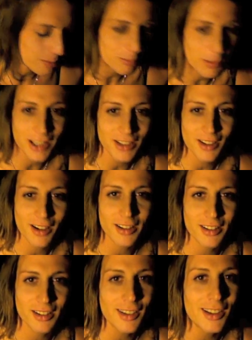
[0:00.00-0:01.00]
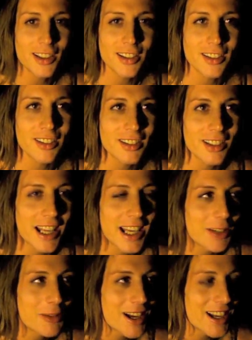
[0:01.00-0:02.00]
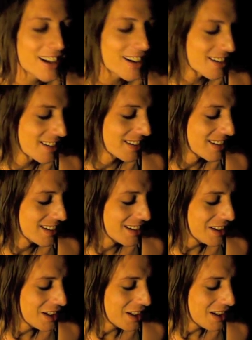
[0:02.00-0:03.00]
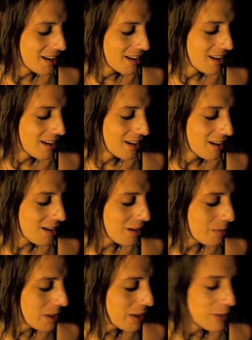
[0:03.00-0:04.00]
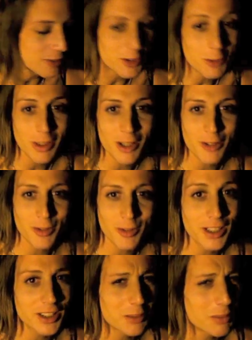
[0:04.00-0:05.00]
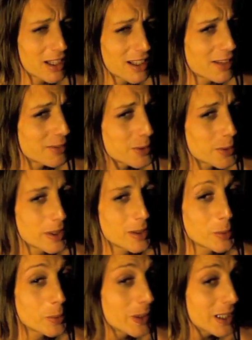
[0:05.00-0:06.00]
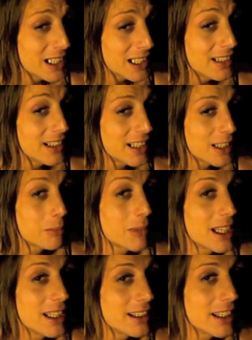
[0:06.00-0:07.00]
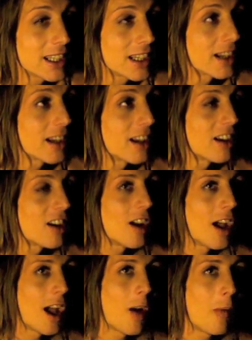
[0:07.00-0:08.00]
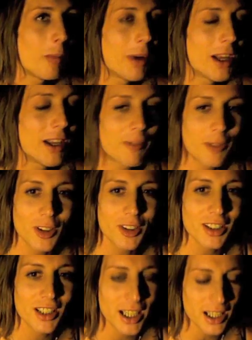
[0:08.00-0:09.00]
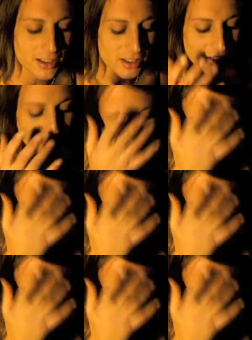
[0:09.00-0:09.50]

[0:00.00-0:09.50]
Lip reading: Based on his looks, anyway. I have a few male friends in my life who are really amazing. But at first glance, I've